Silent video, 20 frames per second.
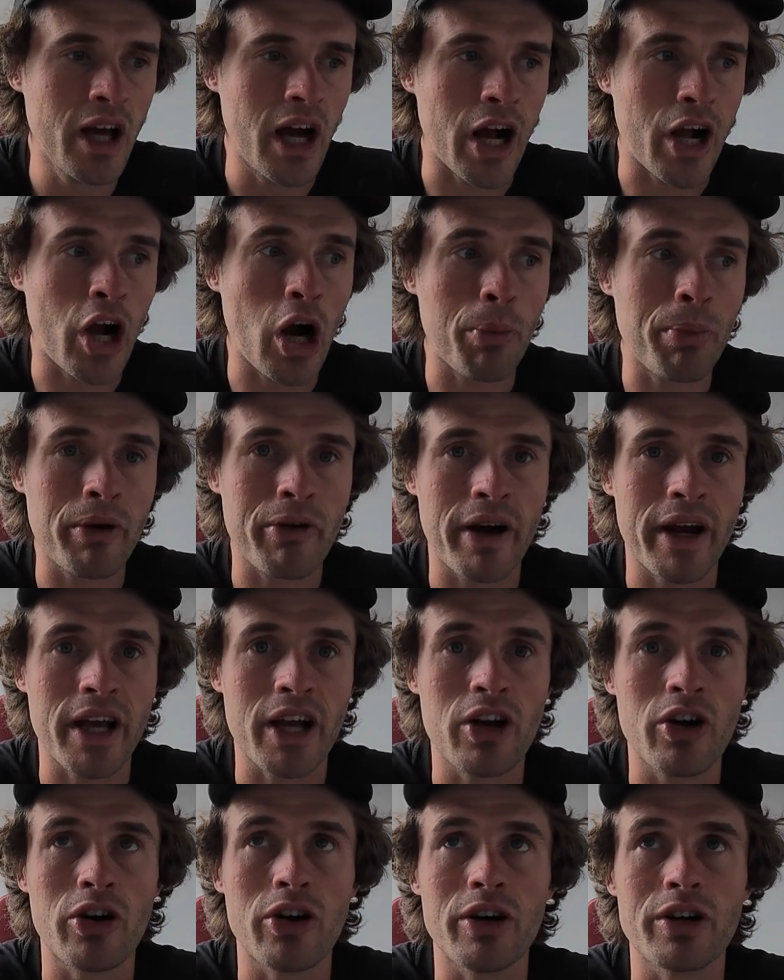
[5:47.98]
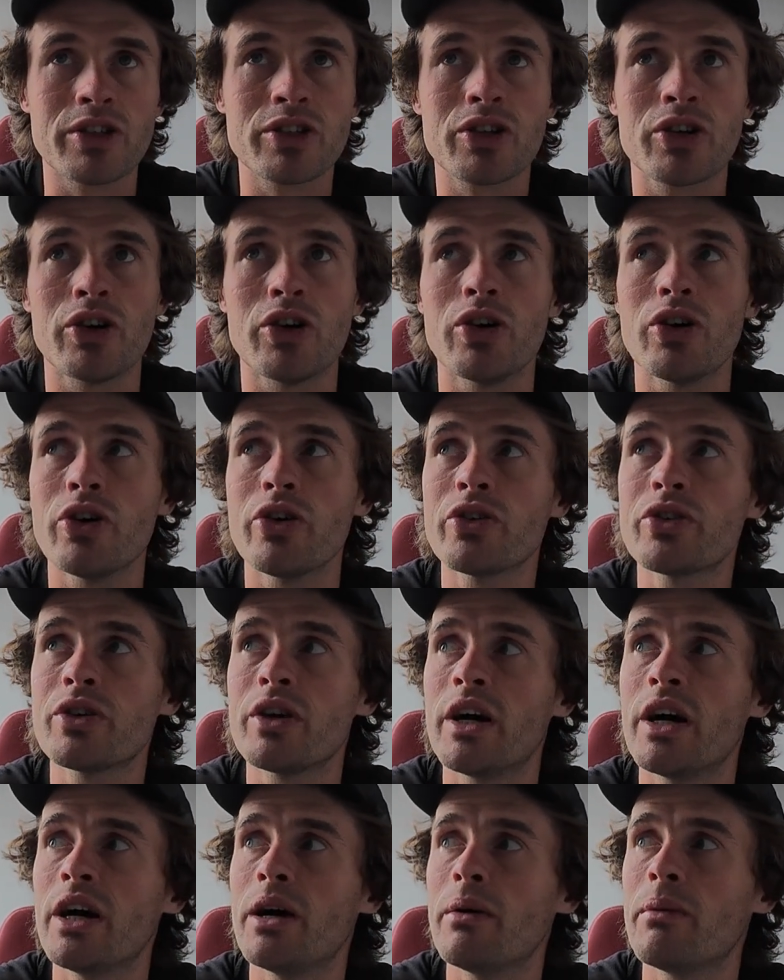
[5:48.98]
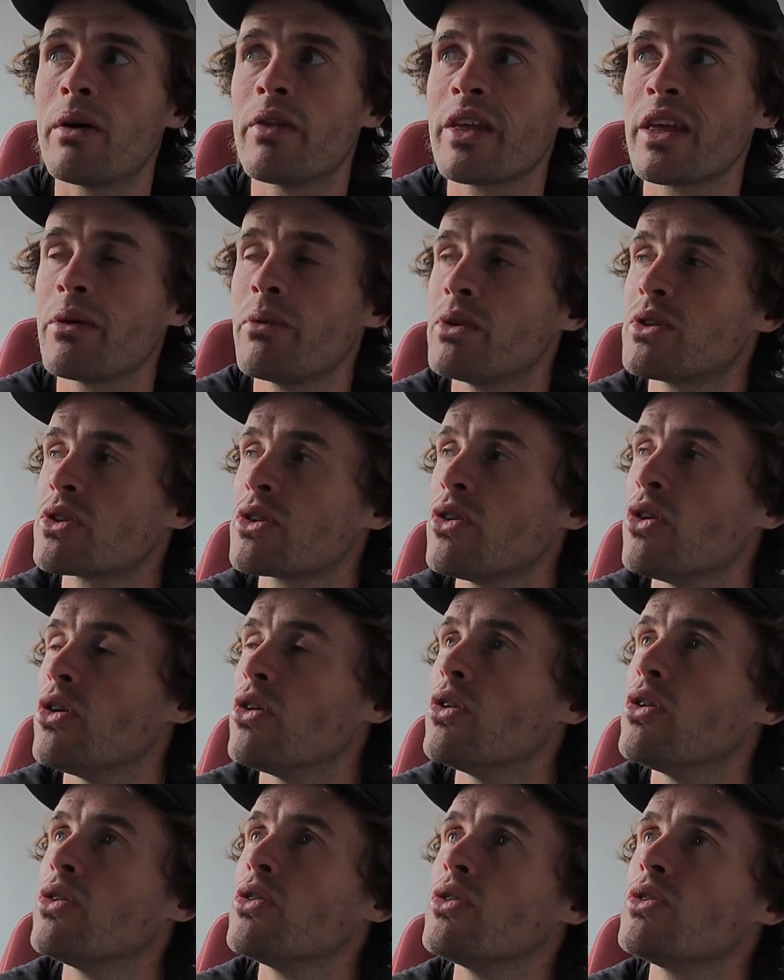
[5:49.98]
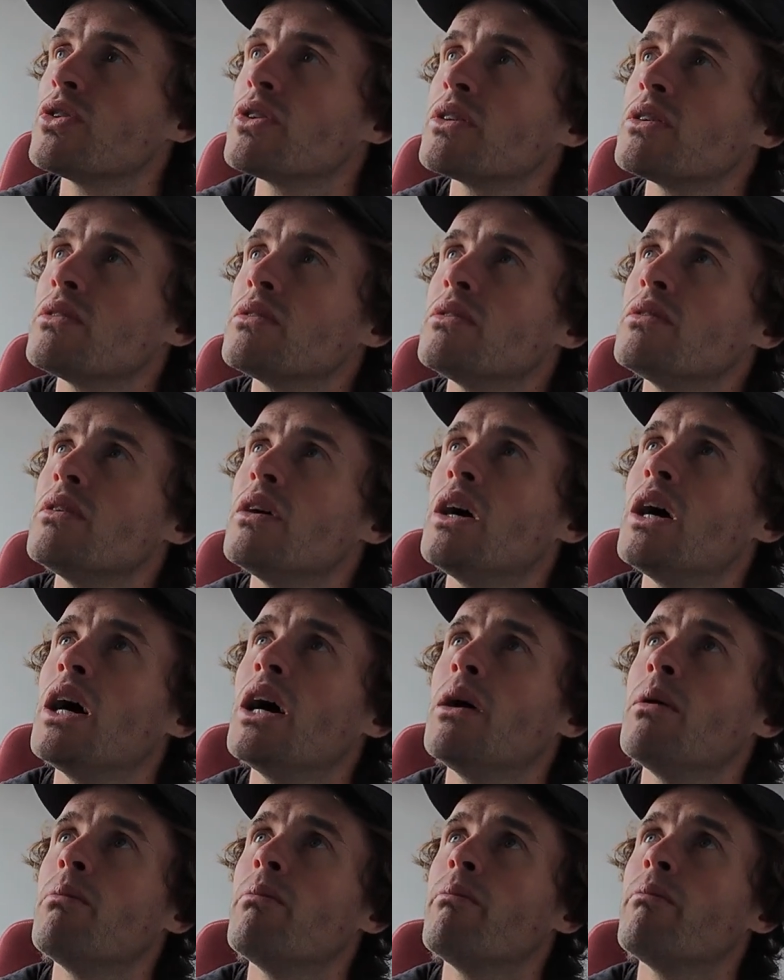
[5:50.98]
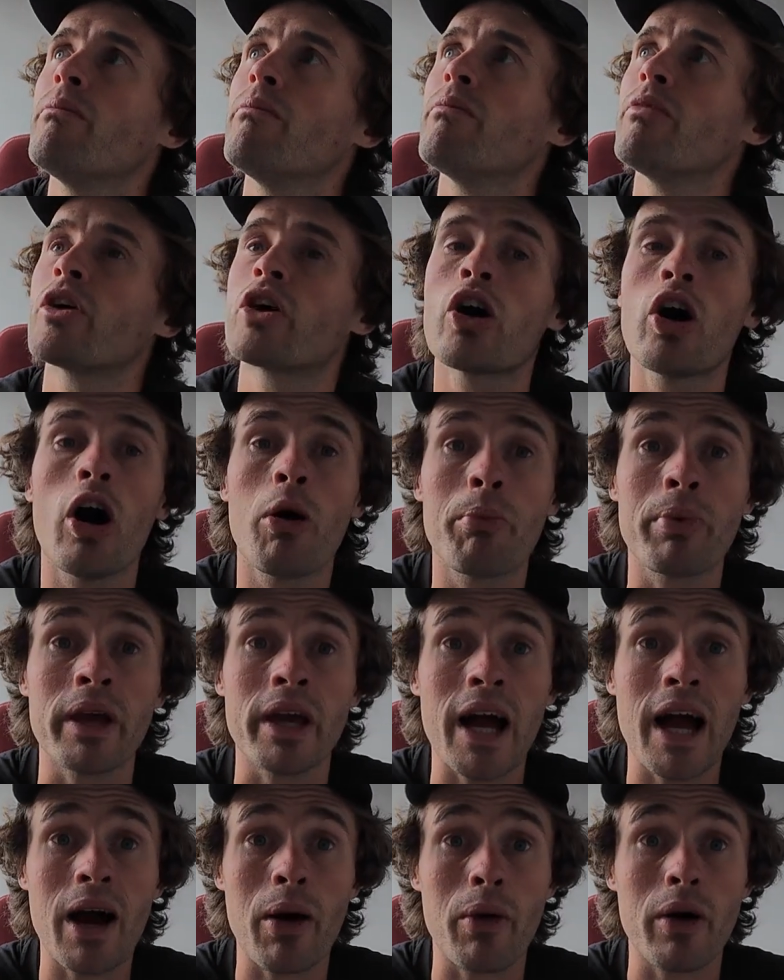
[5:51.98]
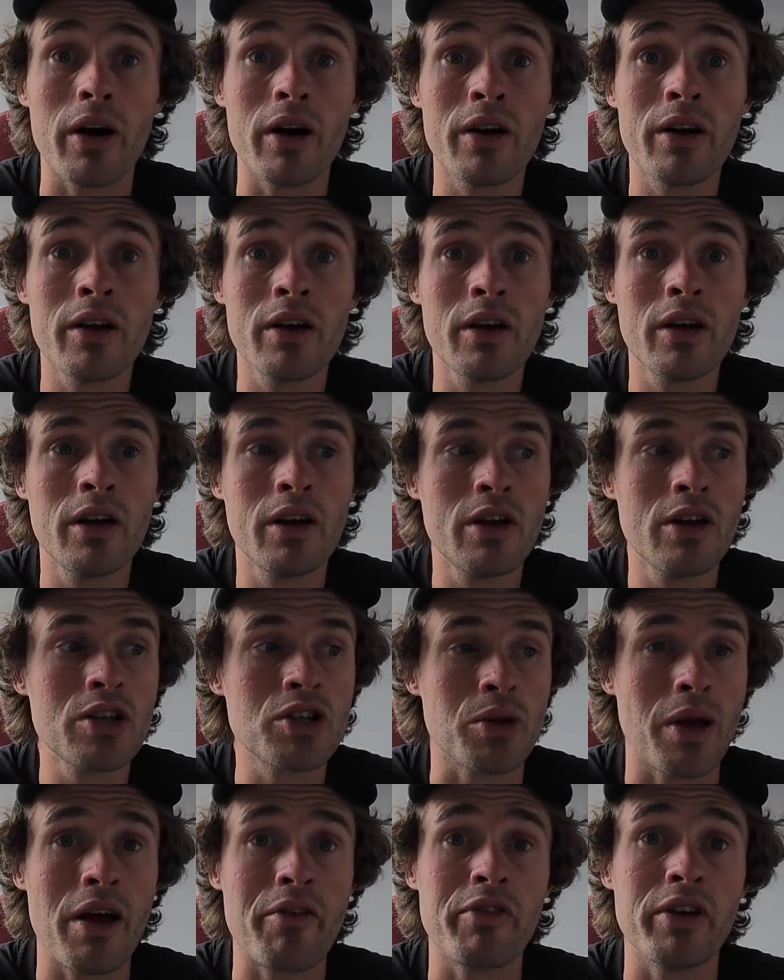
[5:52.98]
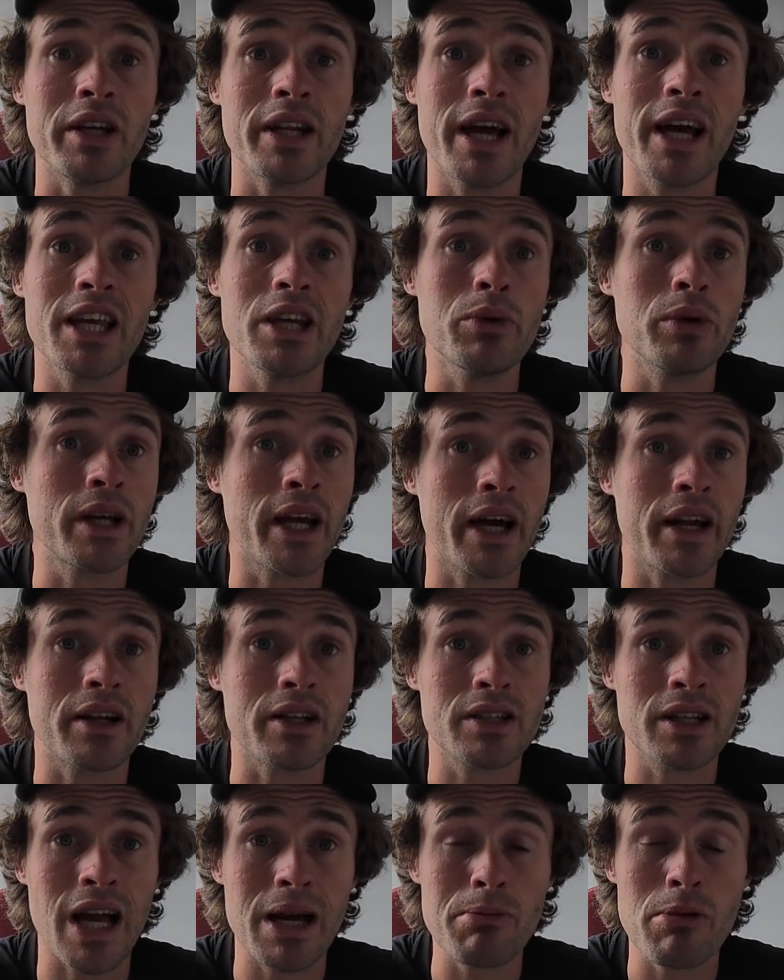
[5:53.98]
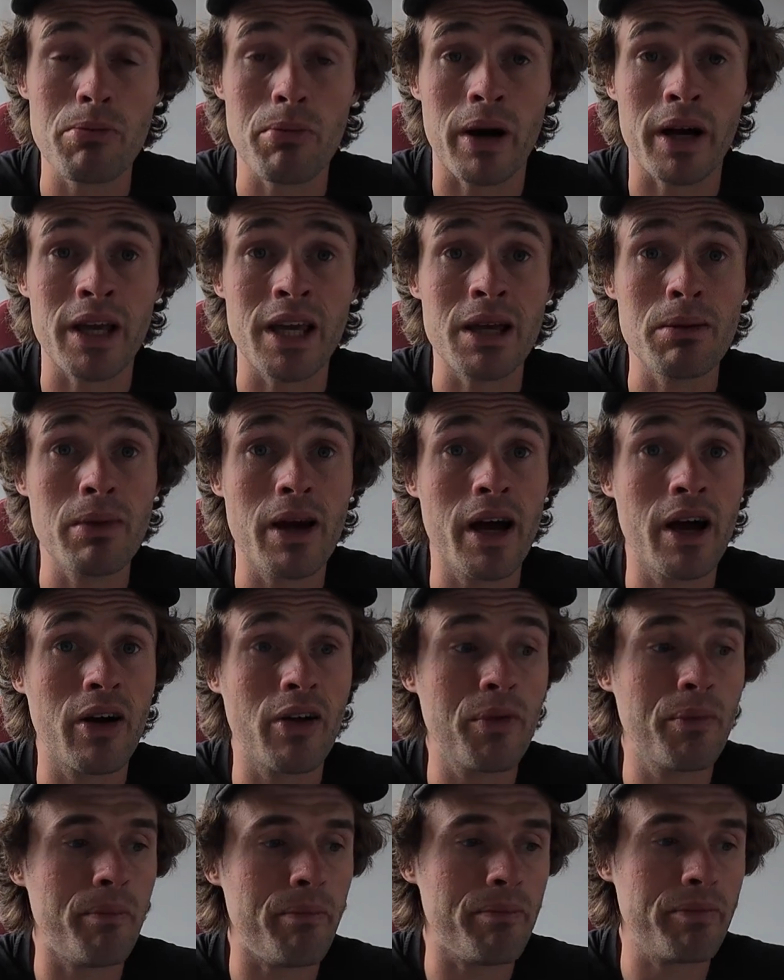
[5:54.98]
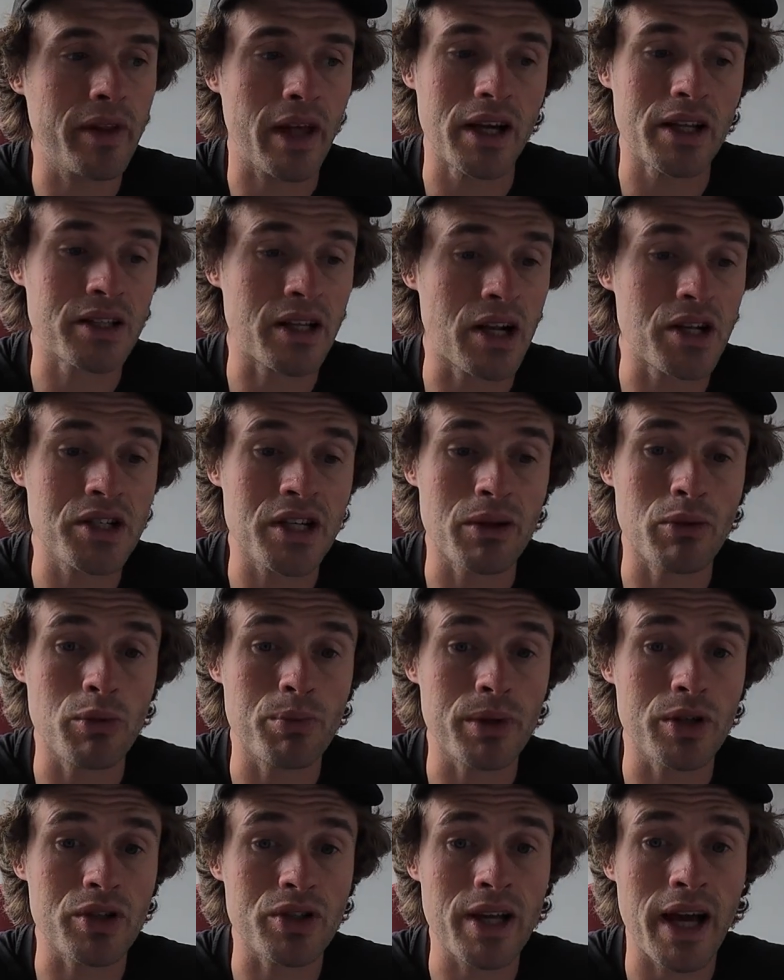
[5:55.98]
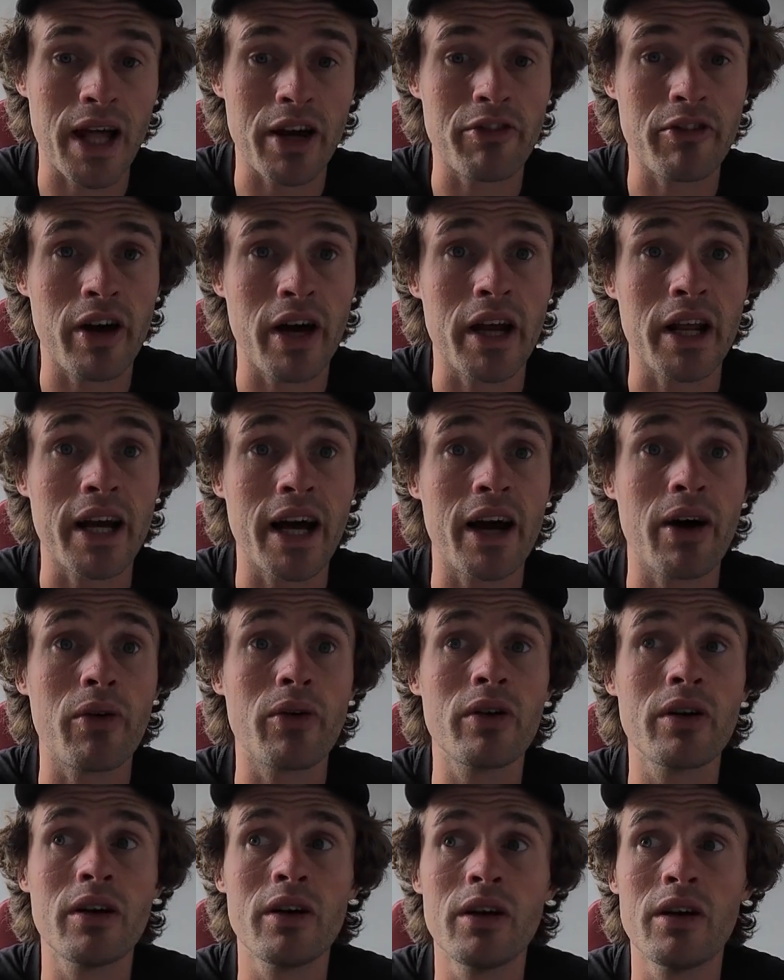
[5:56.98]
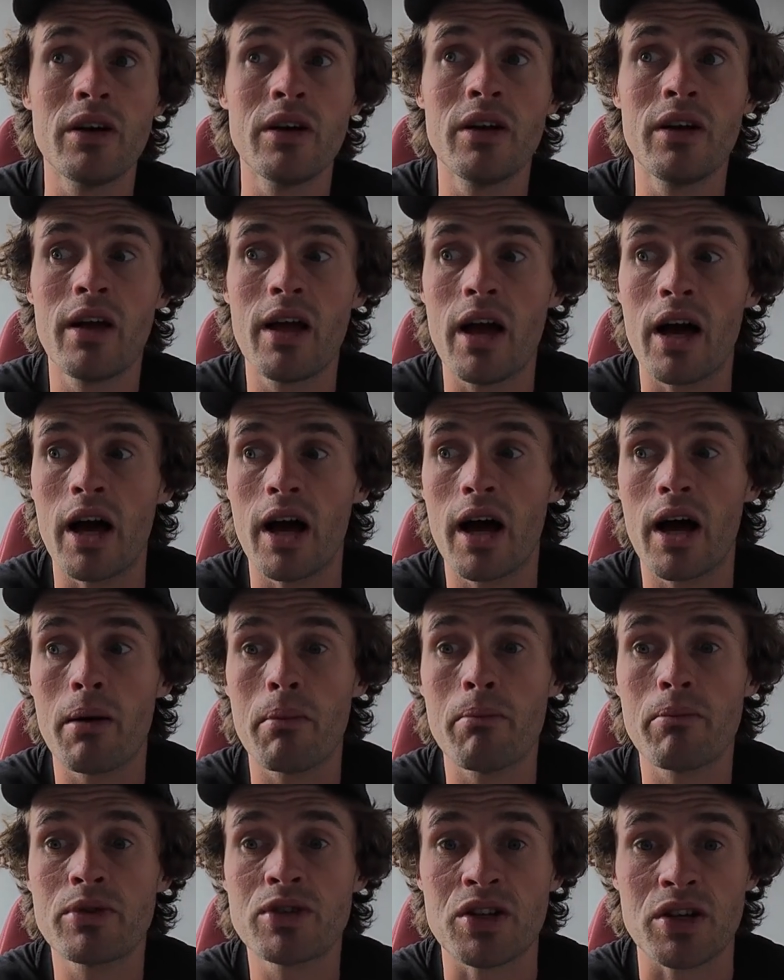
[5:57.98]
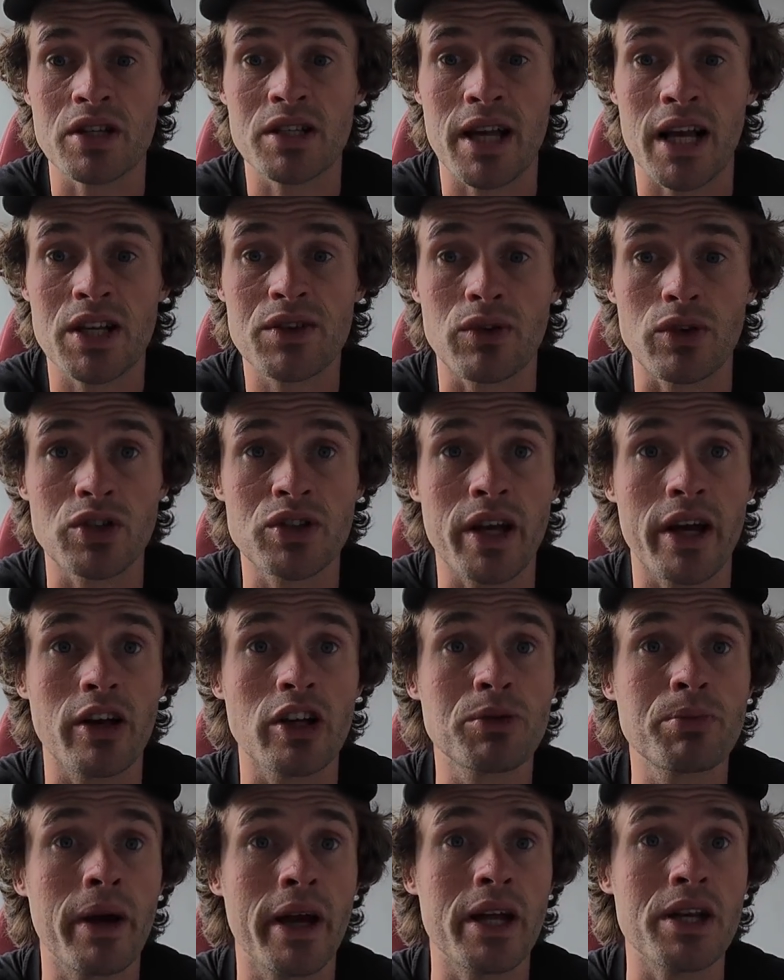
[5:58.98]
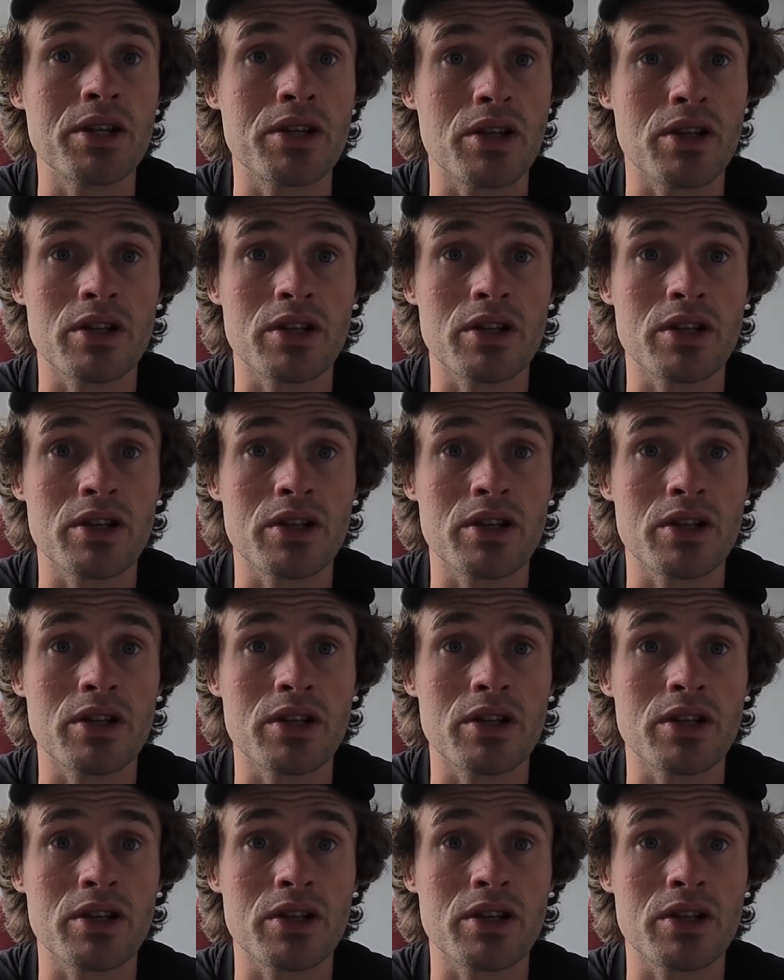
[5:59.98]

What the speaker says: copywriting course called I think it was called the Copy Hour. So every day you would get an assignment by email, and essentially it would be just handwriting out successful sales pages